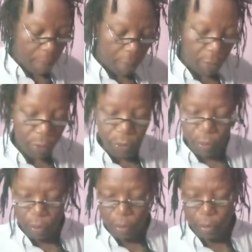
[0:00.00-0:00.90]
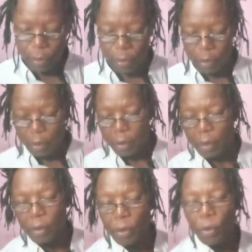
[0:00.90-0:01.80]
bosons.
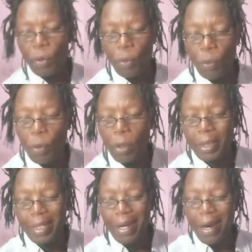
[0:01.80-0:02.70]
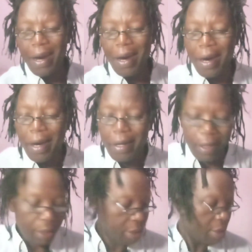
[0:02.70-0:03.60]
What are
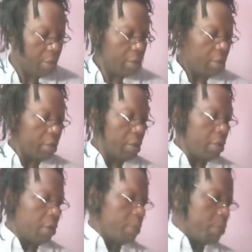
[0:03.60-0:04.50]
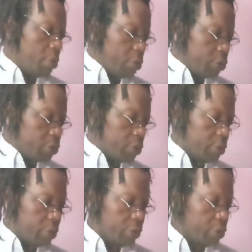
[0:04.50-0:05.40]

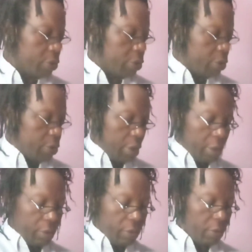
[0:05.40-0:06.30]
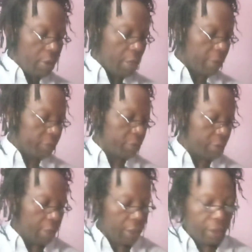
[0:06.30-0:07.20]
bosons? I don't know, I have to
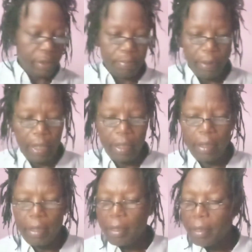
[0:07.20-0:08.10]
write the spelling